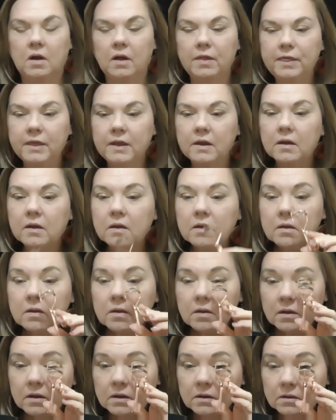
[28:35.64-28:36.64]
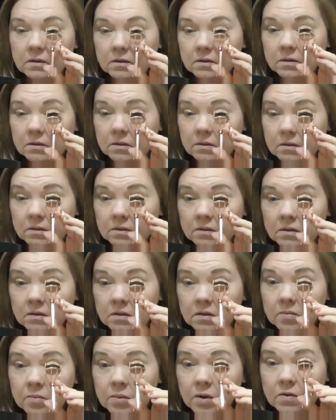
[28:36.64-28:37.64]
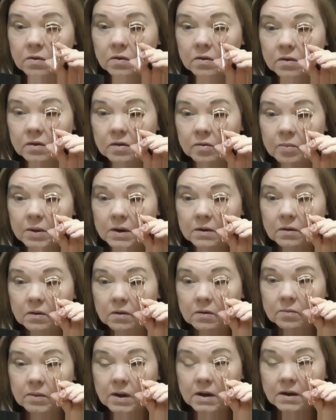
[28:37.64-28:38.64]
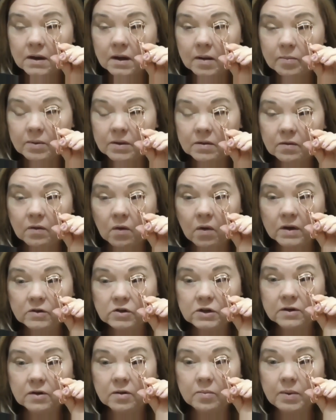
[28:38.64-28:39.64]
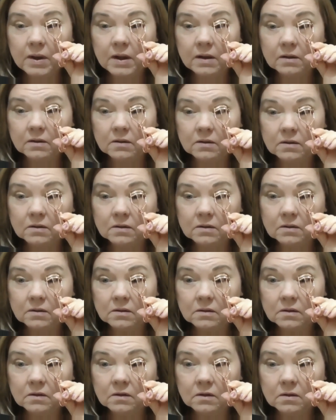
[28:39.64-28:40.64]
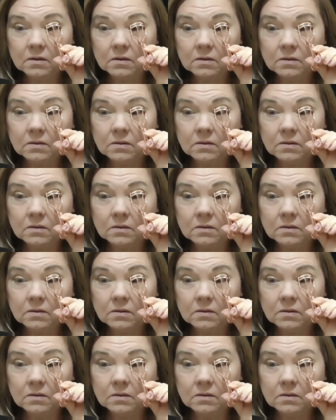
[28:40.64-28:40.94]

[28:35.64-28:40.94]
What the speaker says: I think the most I spend on makeup is eyeshadow palettes. So